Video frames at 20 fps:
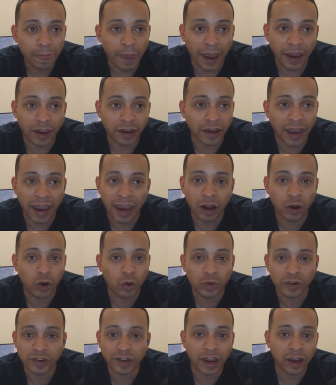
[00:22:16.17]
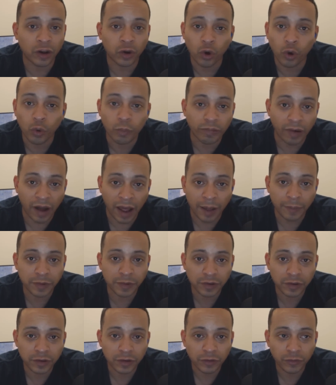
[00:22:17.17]
Like Halo was getting no
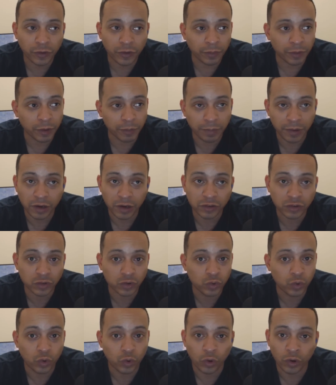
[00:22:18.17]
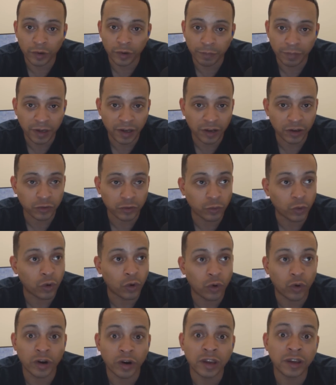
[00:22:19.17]
props from the PS2 or the PS4
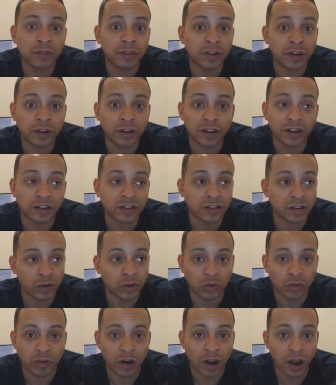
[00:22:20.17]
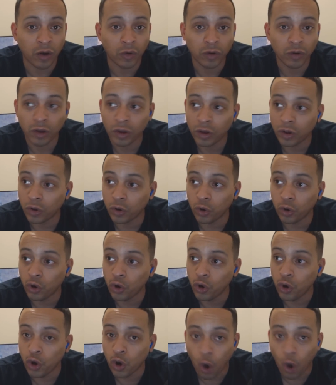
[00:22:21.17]
or even the Nintendo crowd.
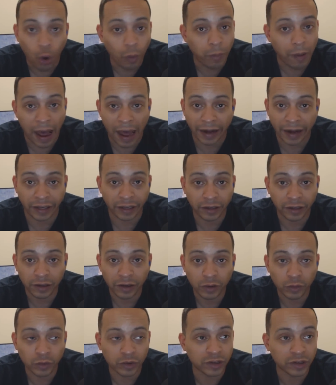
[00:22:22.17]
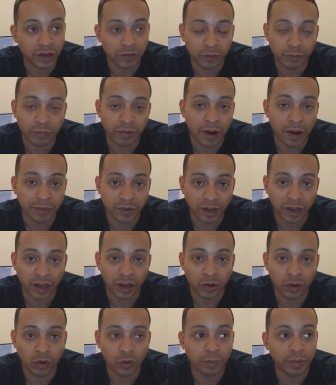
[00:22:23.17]
Nobody was giving props to
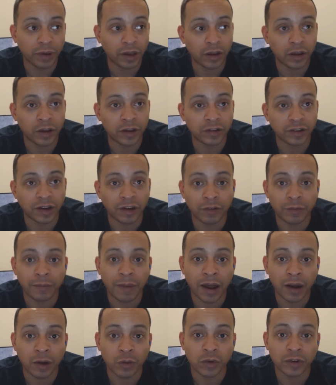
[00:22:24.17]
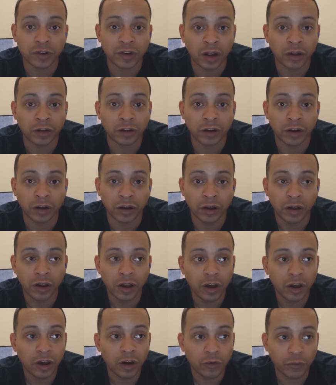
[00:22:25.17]
Halo because everybody was on the
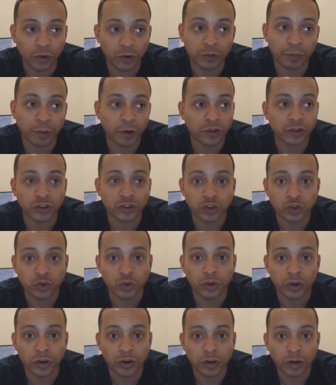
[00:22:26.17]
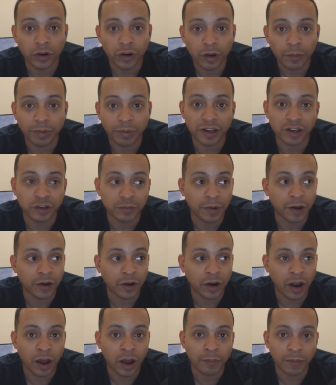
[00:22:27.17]
first person shooter plays
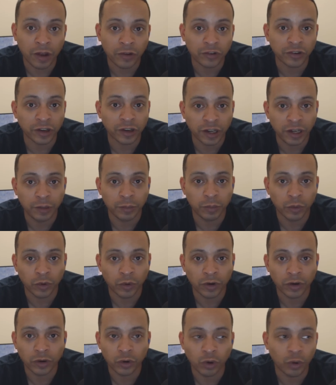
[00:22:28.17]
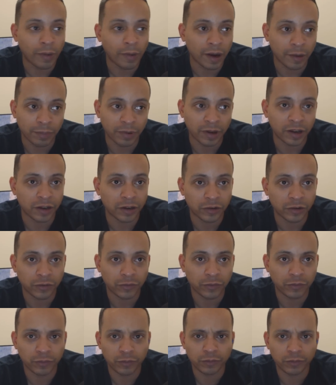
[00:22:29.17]
better on mouse and keyboard. Nobody
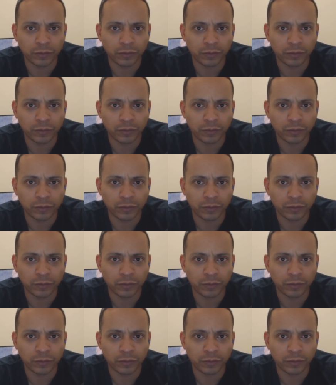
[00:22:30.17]
plays